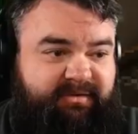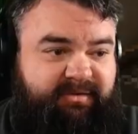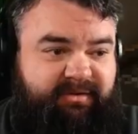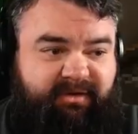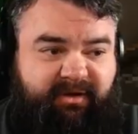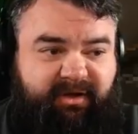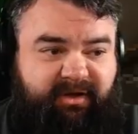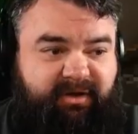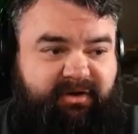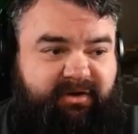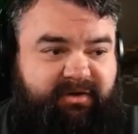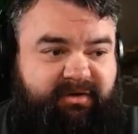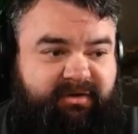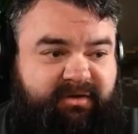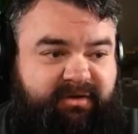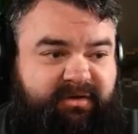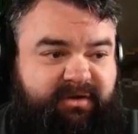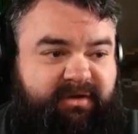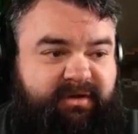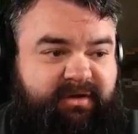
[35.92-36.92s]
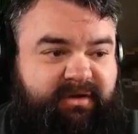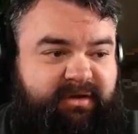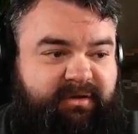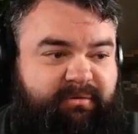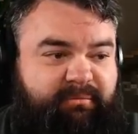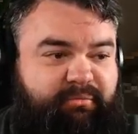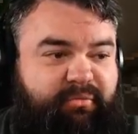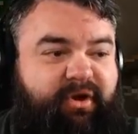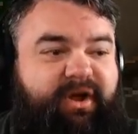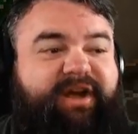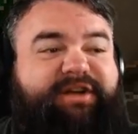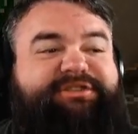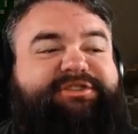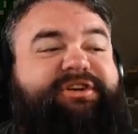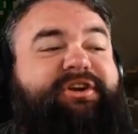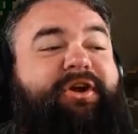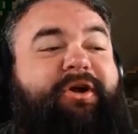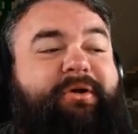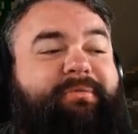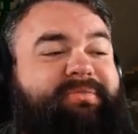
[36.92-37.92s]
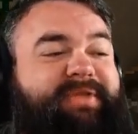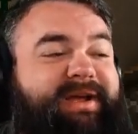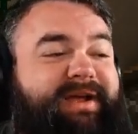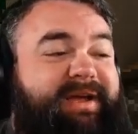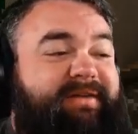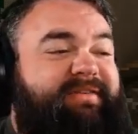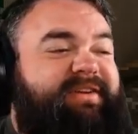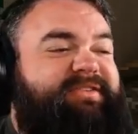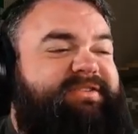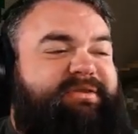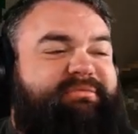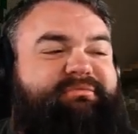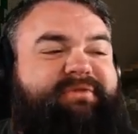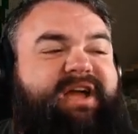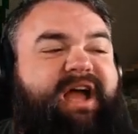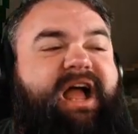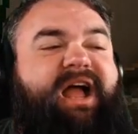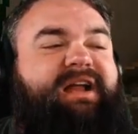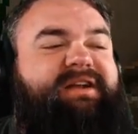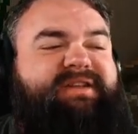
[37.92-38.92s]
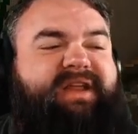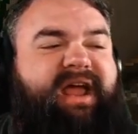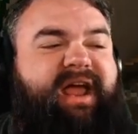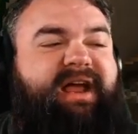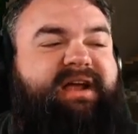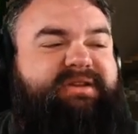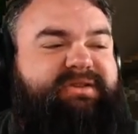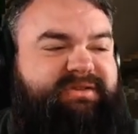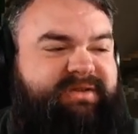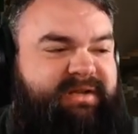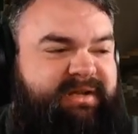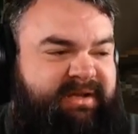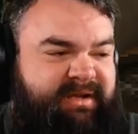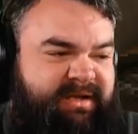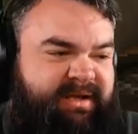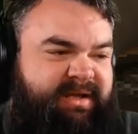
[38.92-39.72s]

Uh, boy, I sure hope they give us some context.